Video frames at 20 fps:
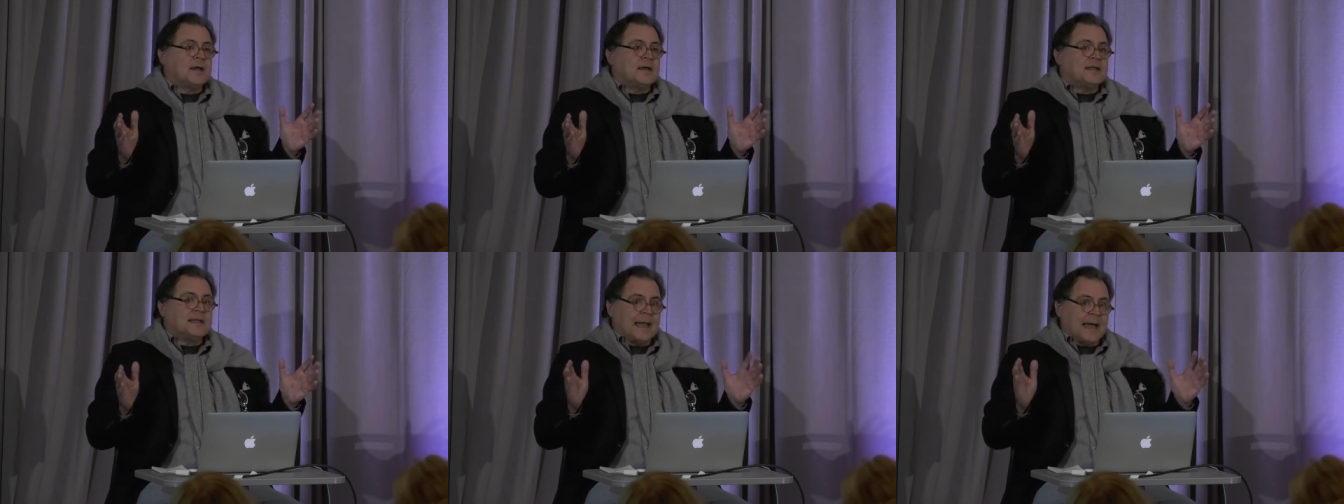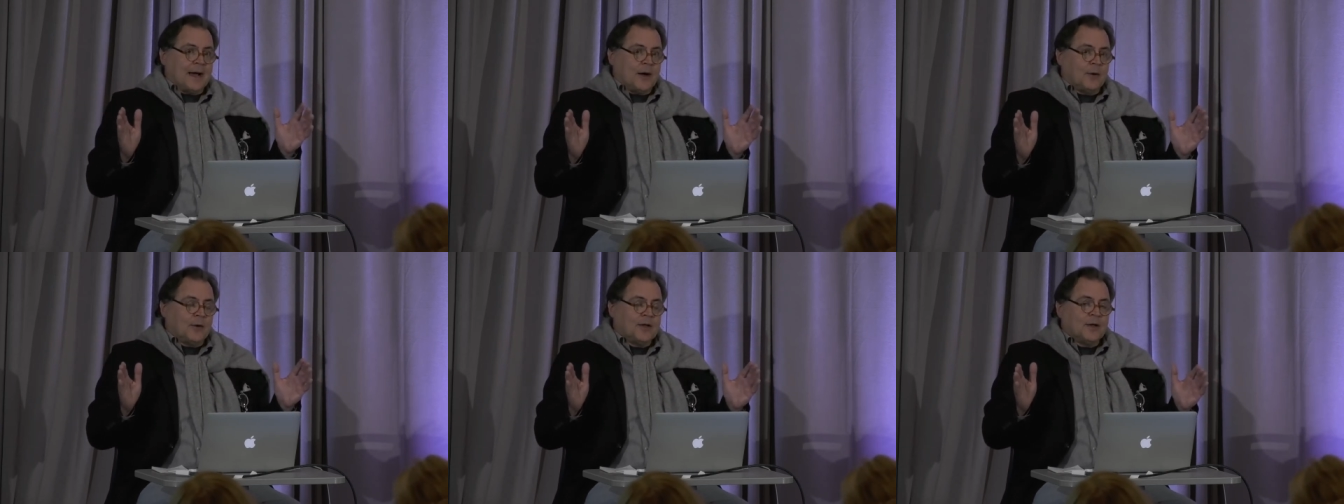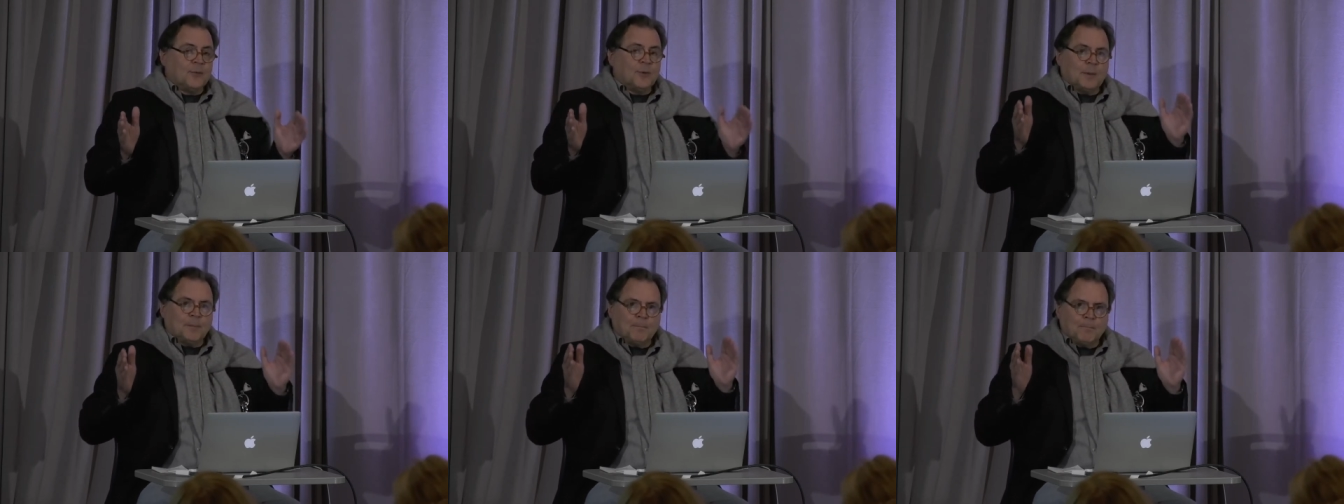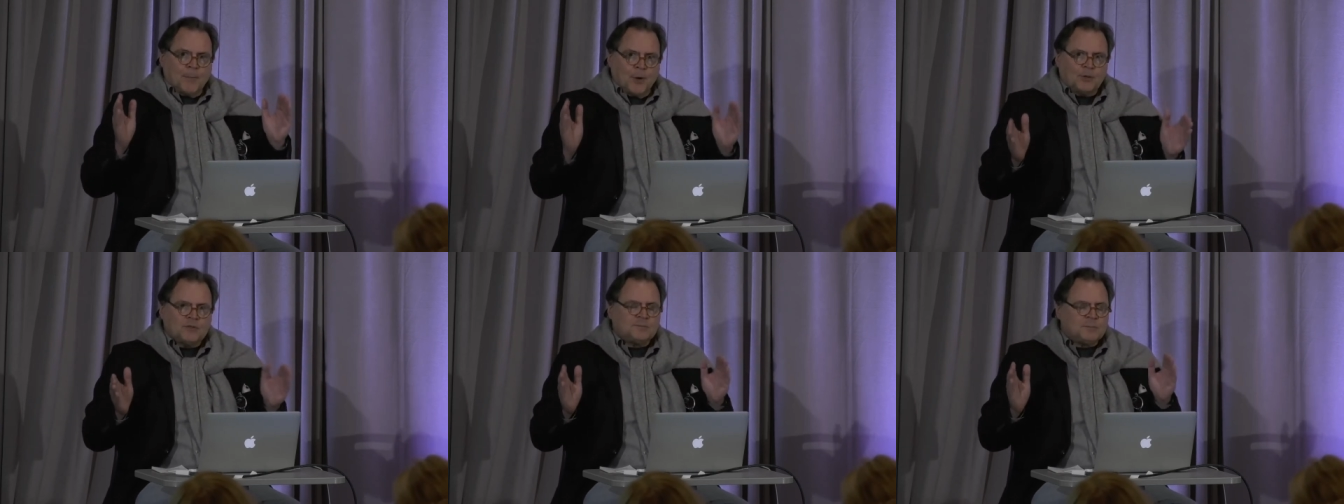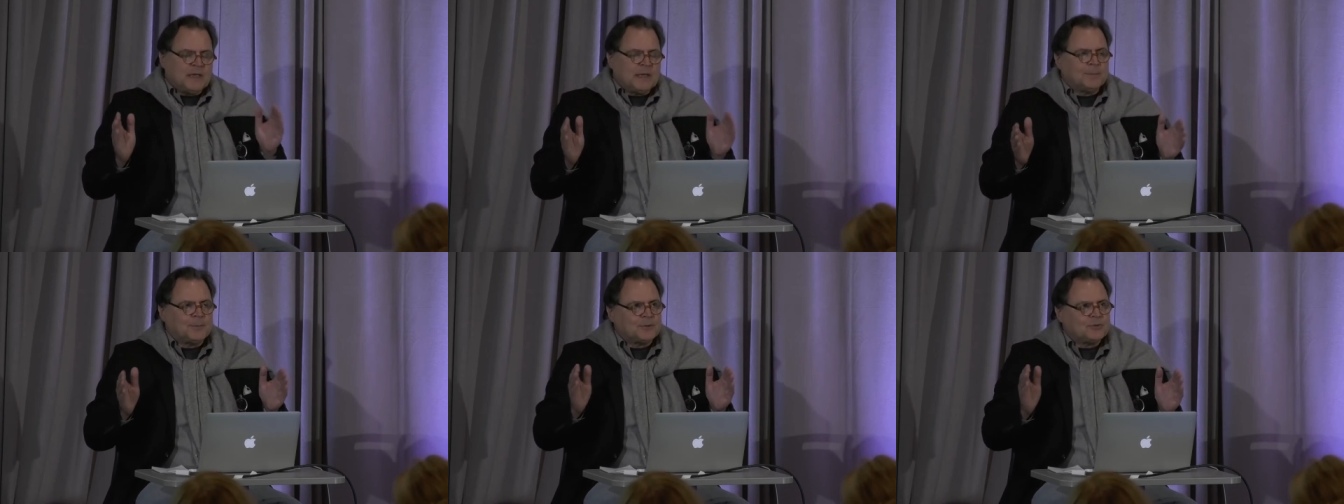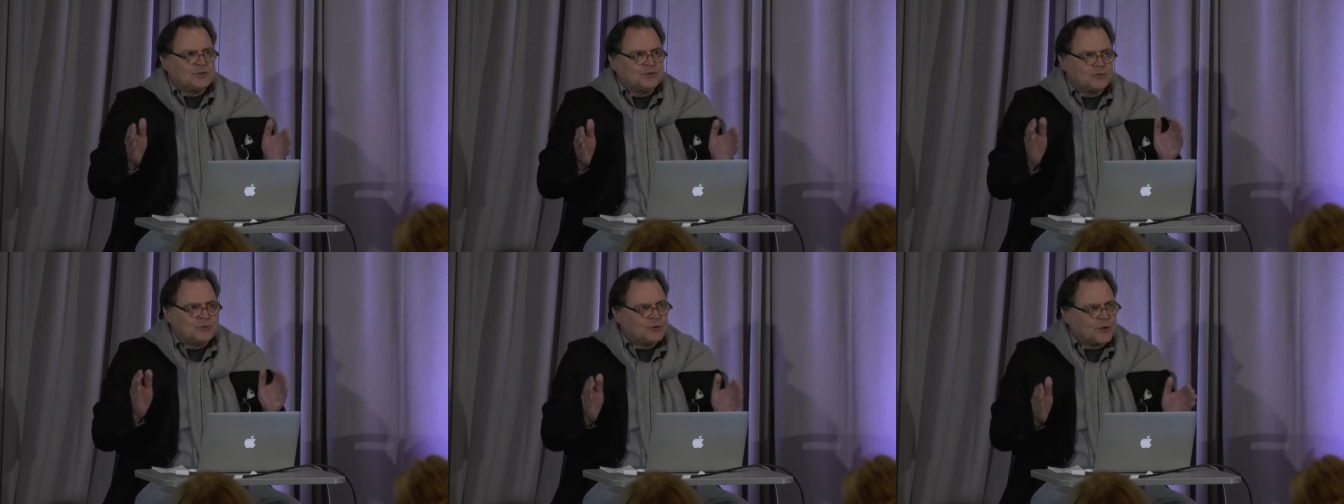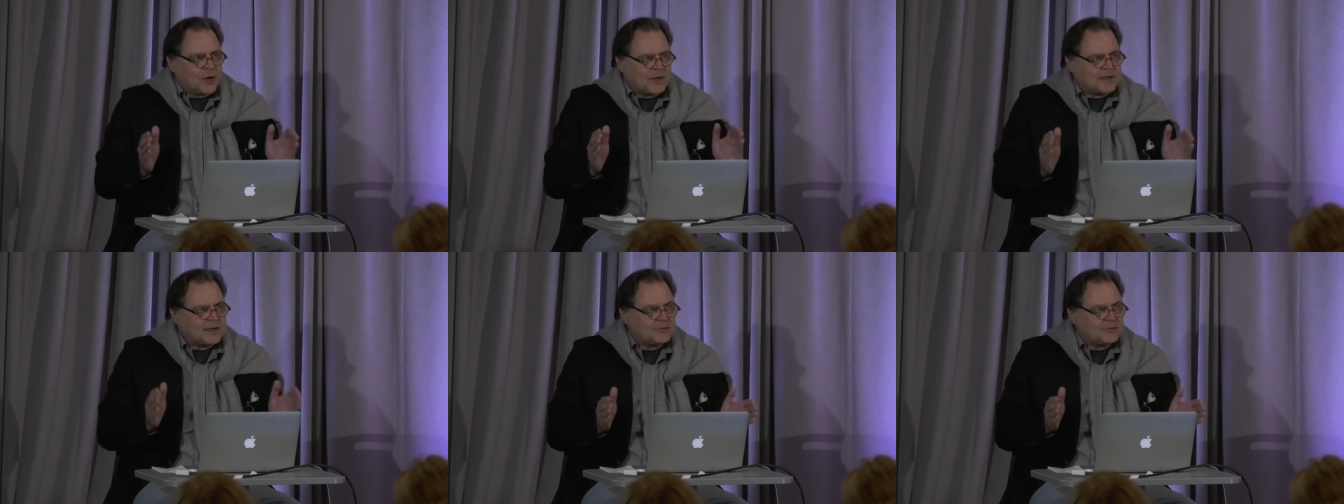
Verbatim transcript: now, what most people do not